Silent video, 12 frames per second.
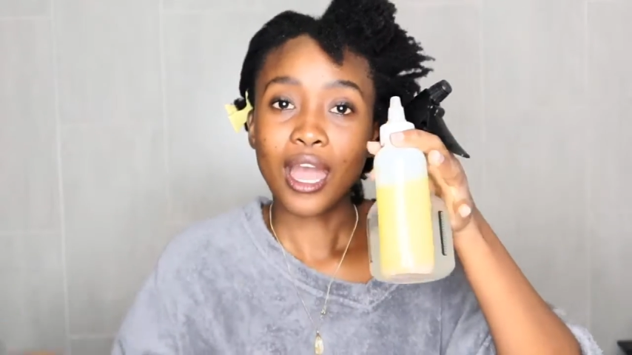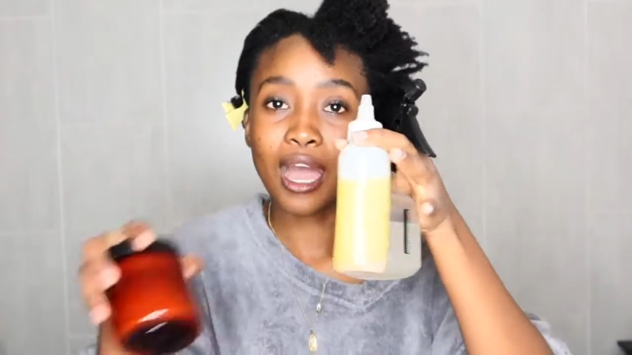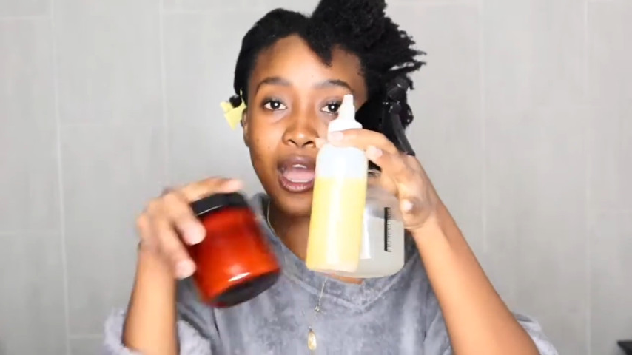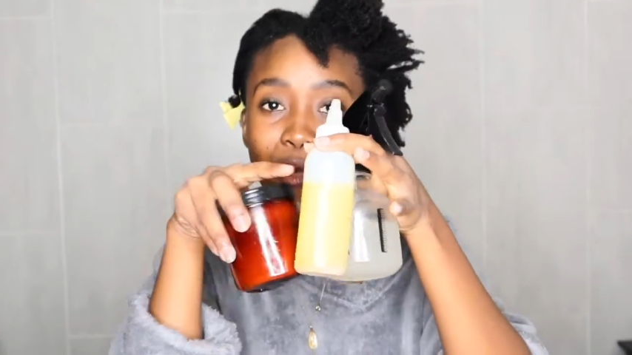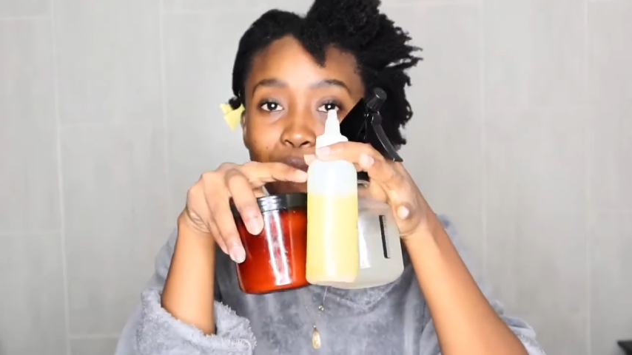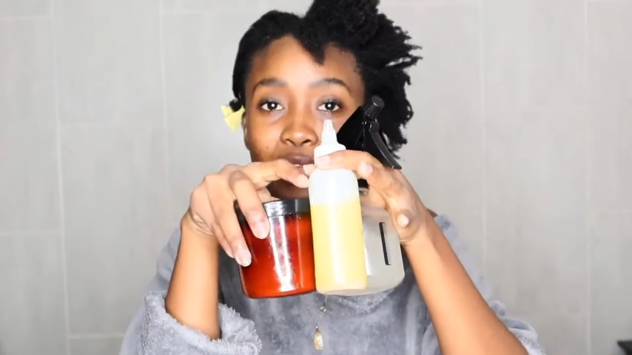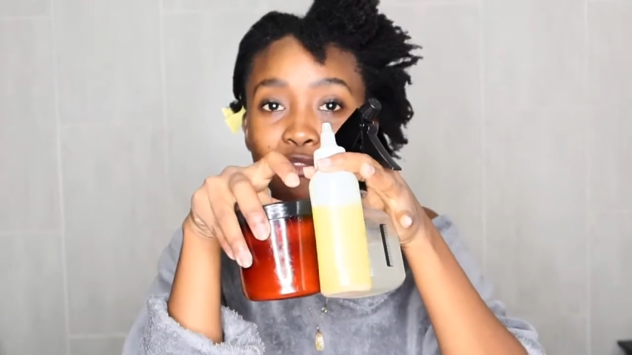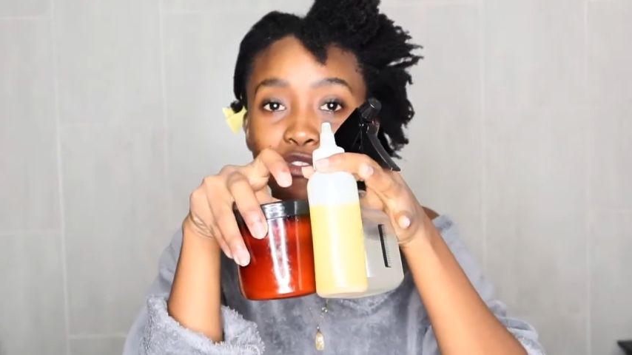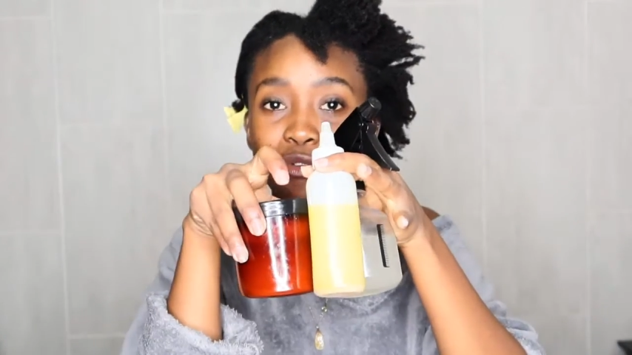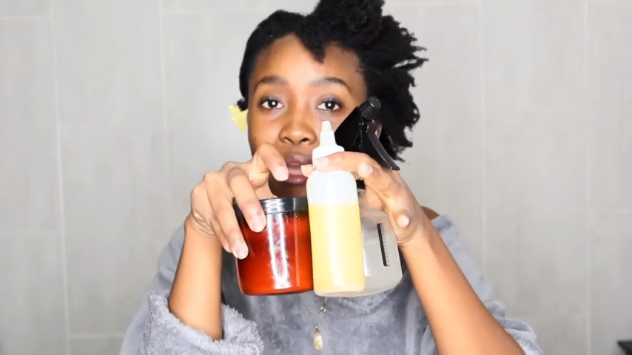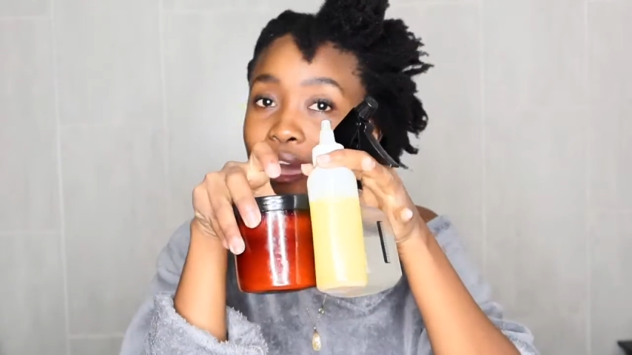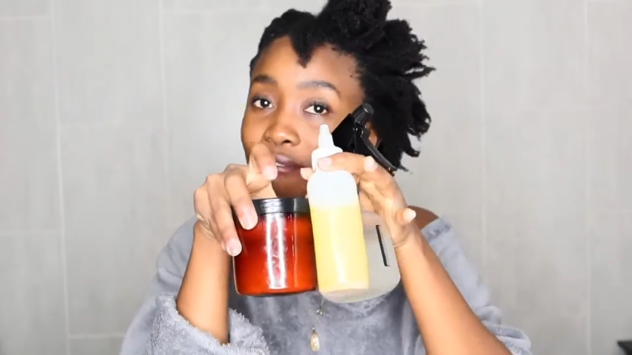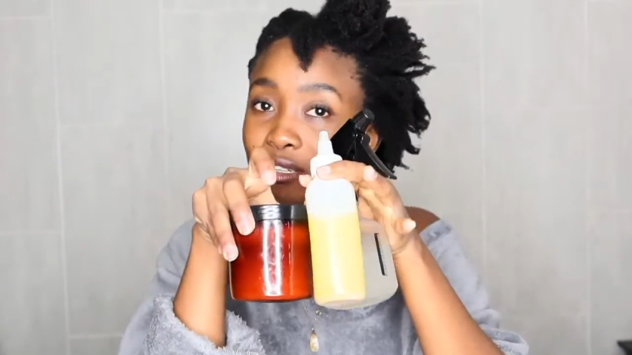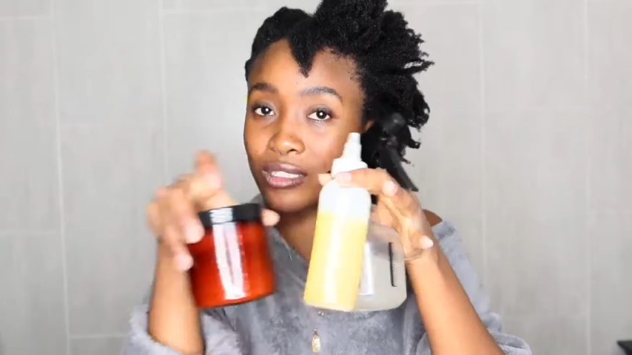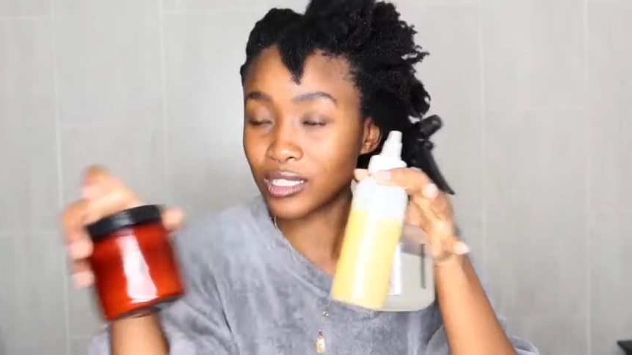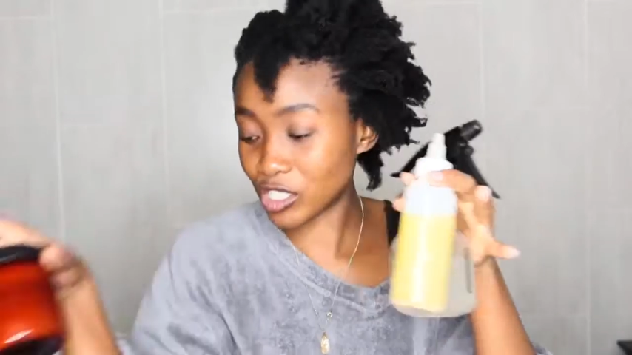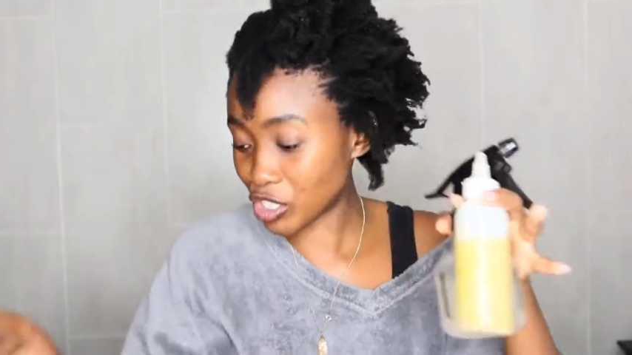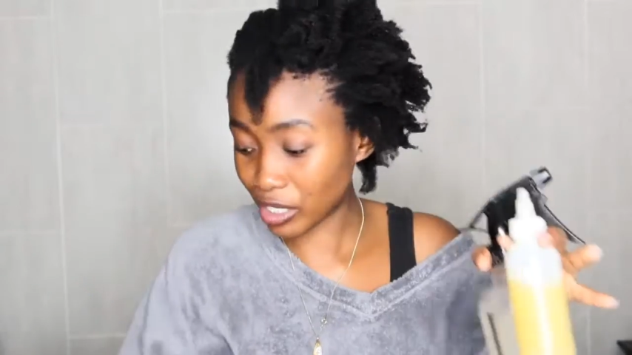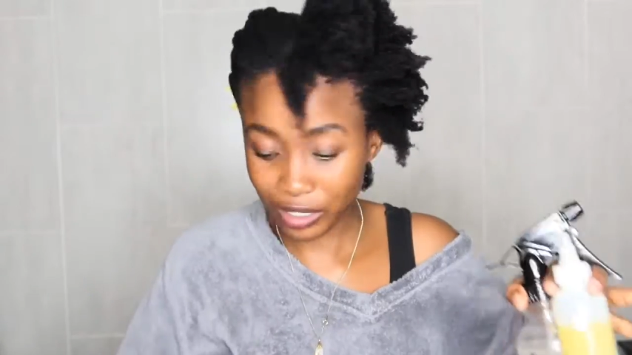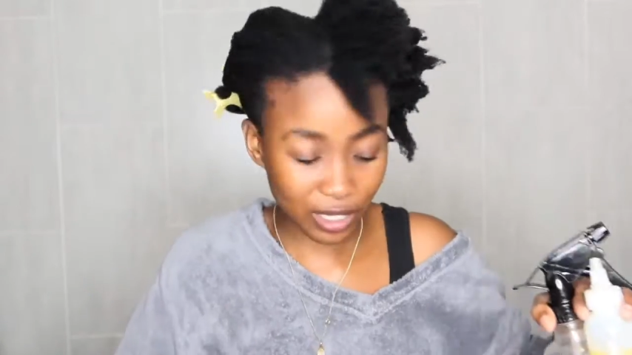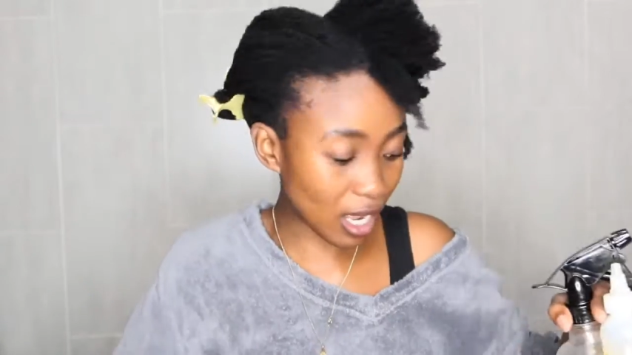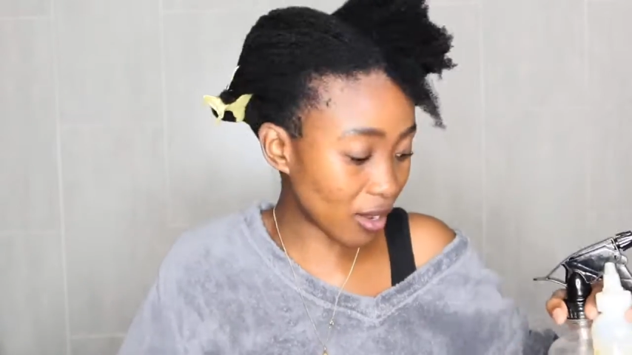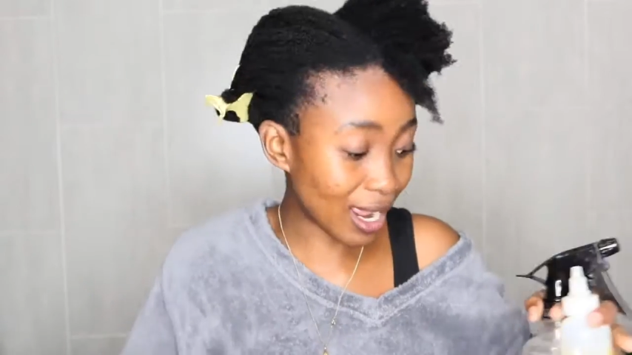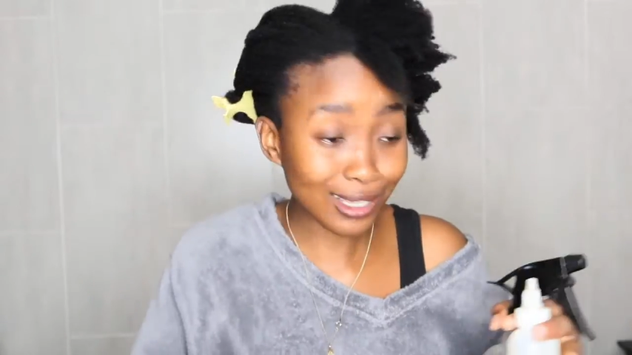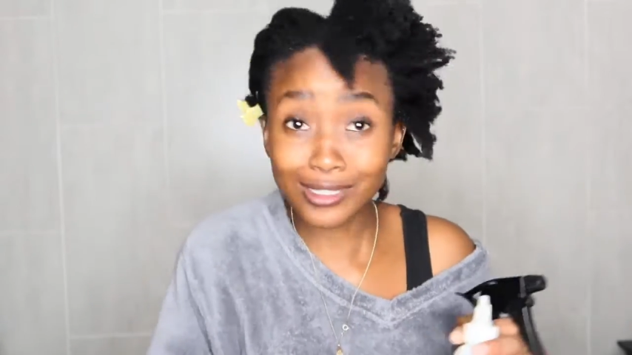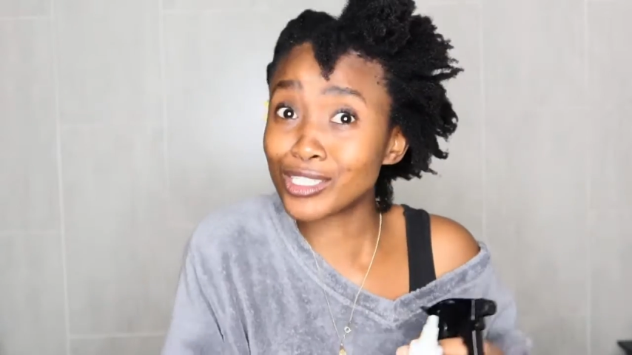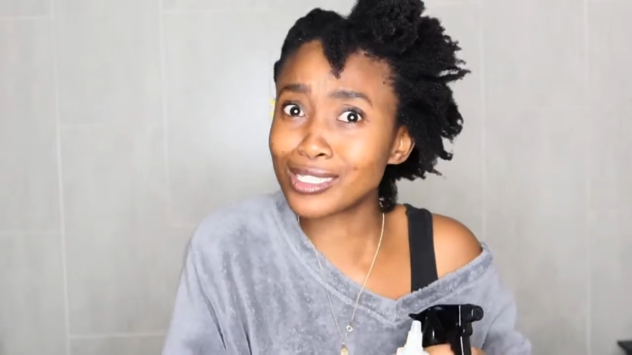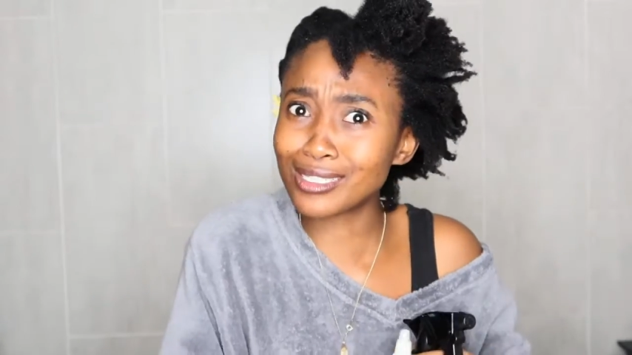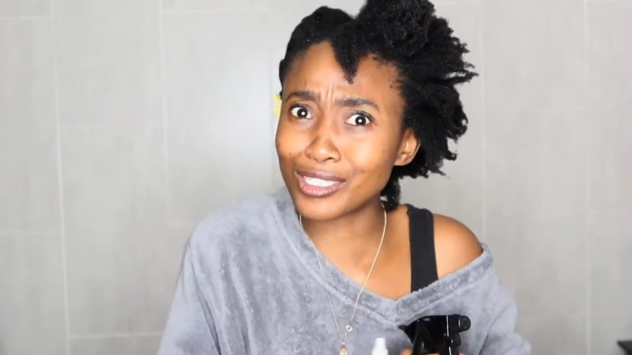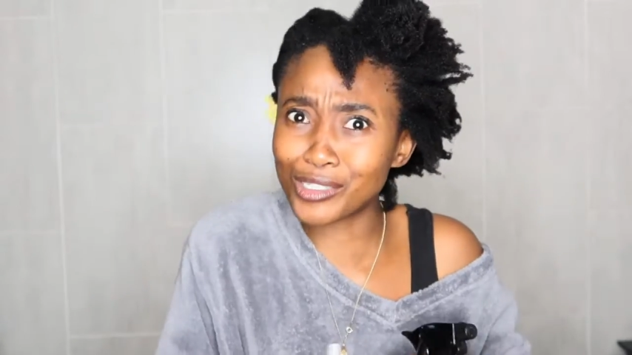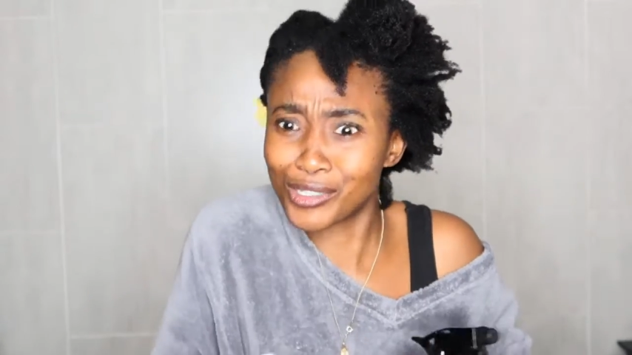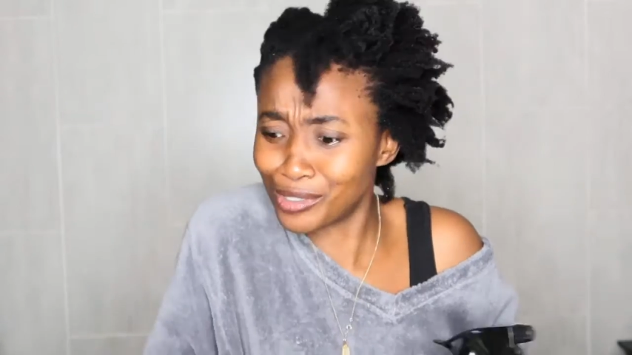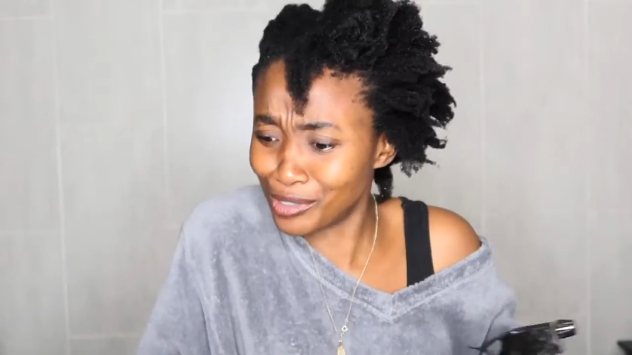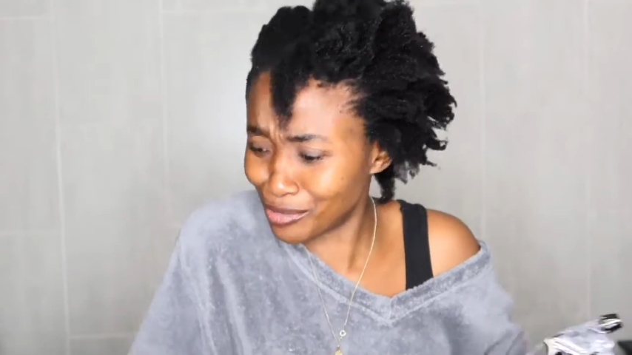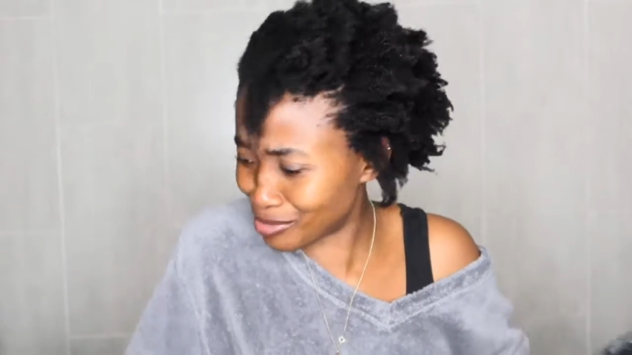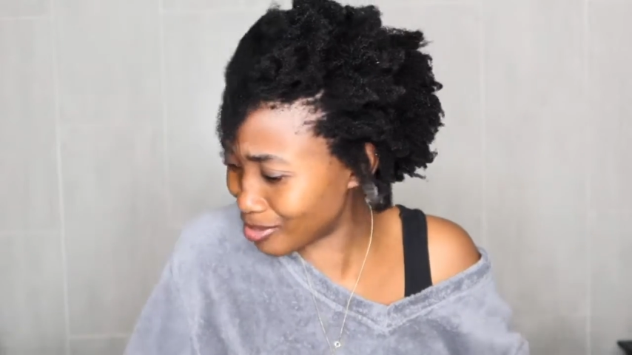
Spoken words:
If you haven't checked it out, I suggest that you do,